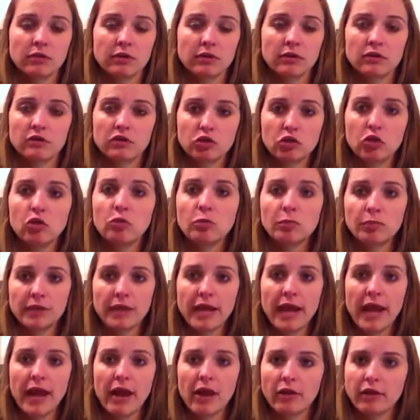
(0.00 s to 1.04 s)
soup
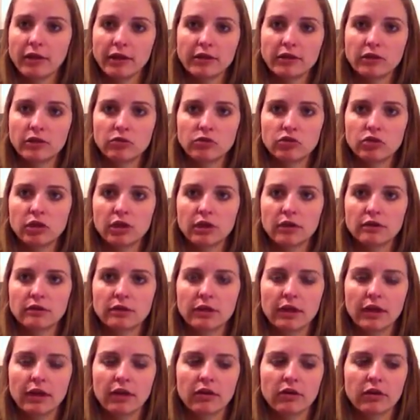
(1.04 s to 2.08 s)
now, like no chunks
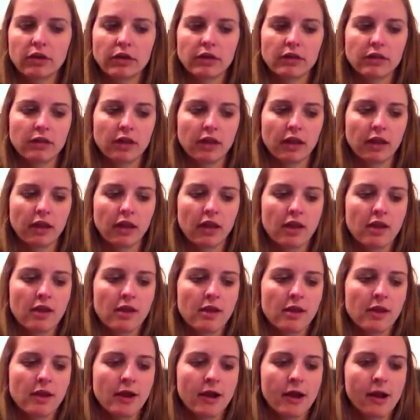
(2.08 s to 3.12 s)
in it or anything.
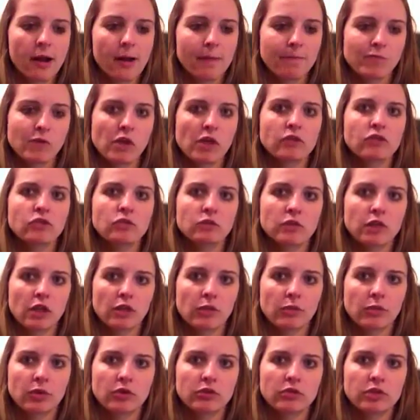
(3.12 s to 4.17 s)
I'll do another
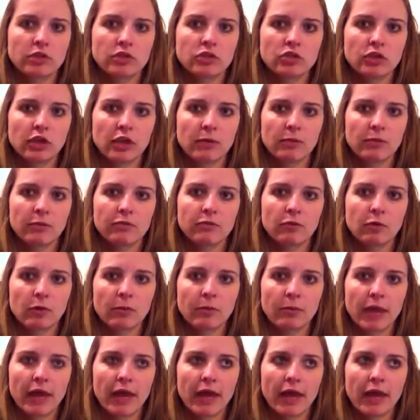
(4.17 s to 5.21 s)
protein shake before
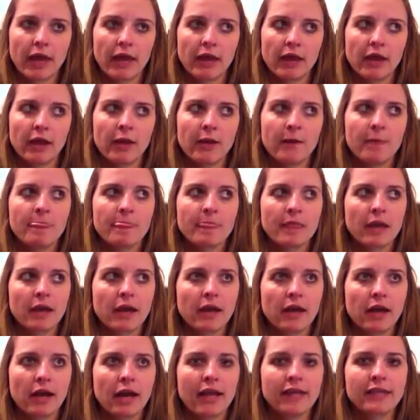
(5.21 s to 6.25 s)
bed.
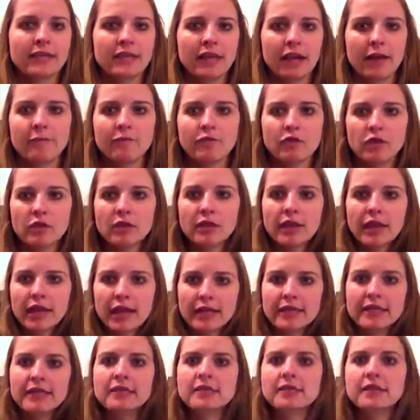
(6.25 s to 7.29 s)
I'm feeling like
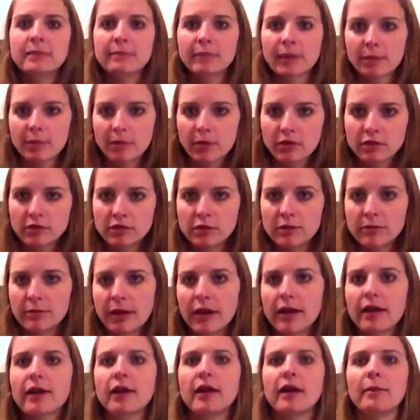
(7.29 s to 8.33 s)
I need to get my protein
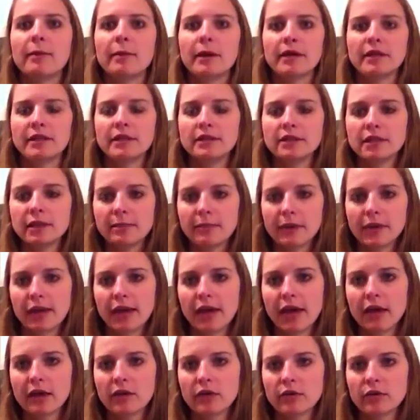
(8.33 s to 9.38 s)
back up. I need to get my
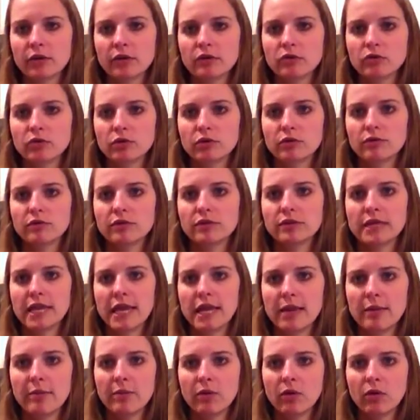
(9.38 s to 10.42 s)
calories sort of
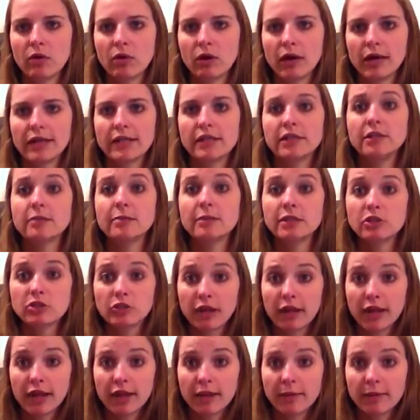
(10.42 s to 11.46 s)
stable. I need to be
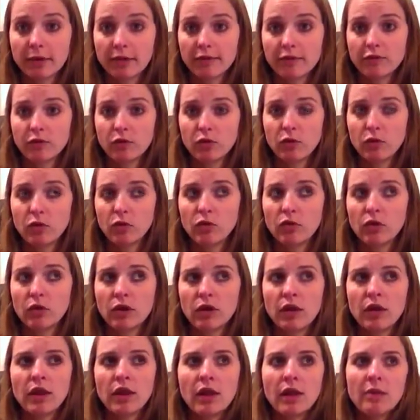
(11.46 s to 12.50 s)
tracking my food.
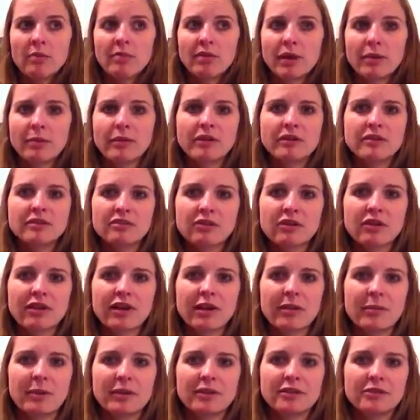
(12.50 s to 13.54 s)
But I'm going to start
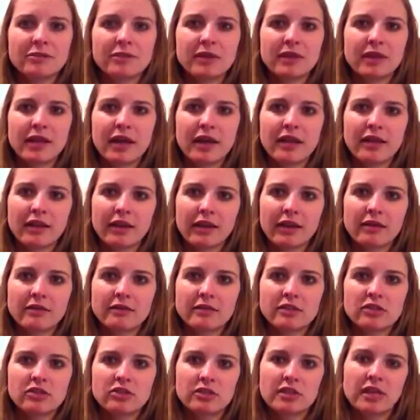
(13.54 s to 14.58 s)
out by doing that, like
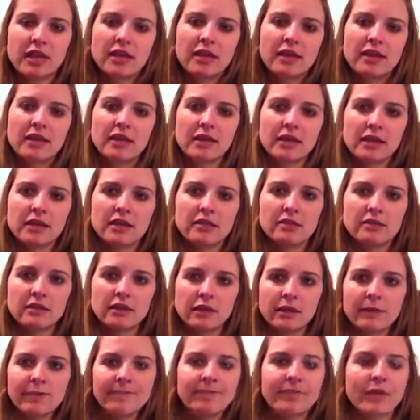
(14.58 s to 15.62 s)
just taking it
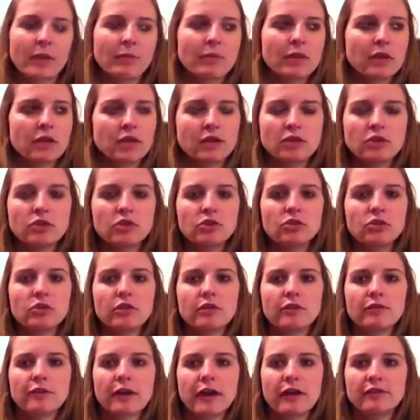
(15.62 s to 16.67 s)
easy. I'm not going to do the
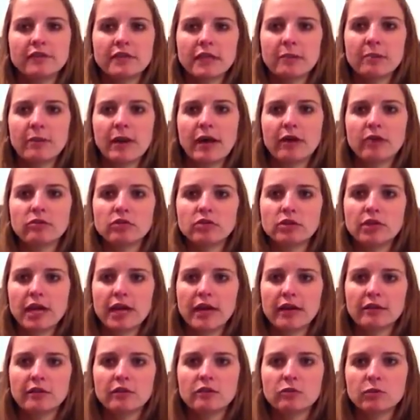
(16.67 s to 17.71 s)
5-day pouch
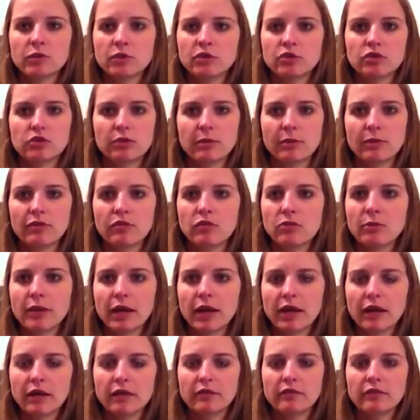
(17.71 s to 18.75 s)
test, which some of you
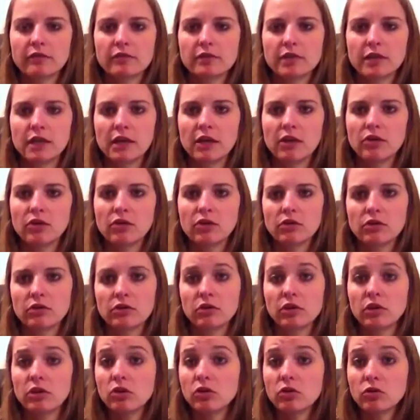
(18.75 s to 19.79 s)
might have seen, or you
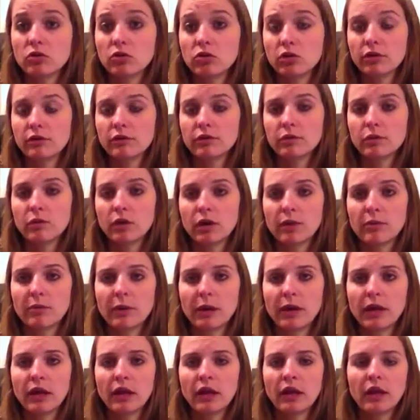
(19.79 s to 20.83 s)
could Google if you want.
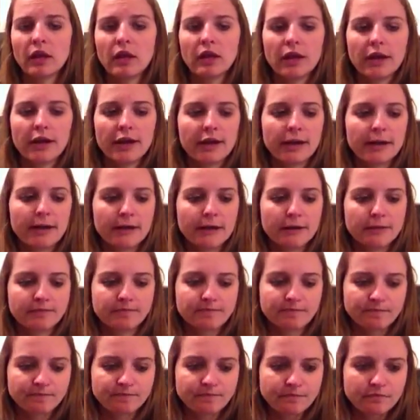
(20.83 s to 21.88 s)
But
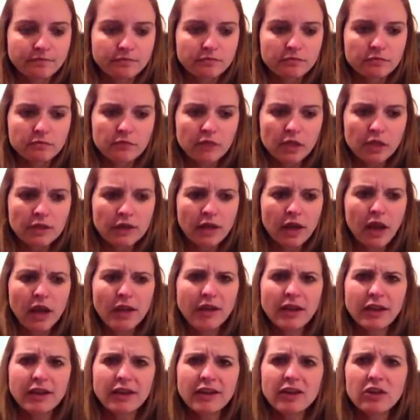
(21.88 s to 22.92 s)
not
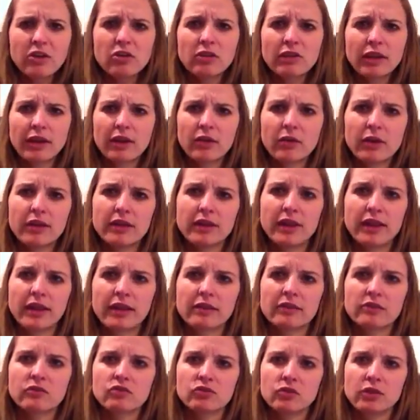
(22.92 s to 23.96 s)
going to go like quite that
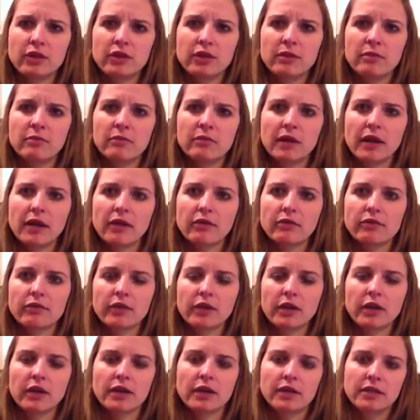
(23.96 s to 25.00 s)
extreme. I don't feel
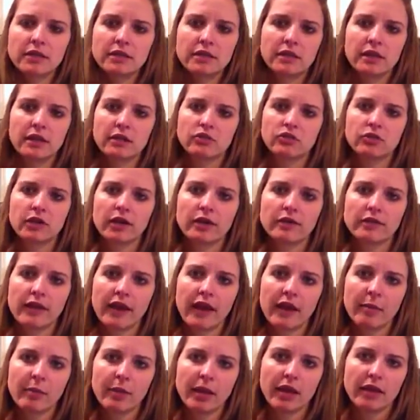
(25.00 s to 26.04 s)
like I need to get on track
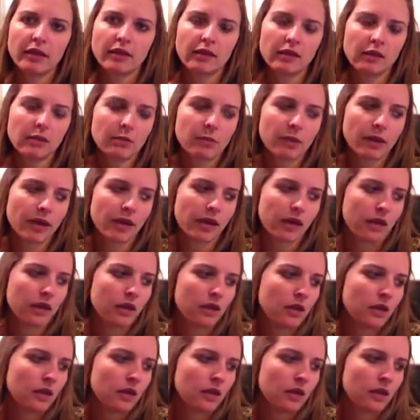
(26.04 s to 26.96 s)
that badly. But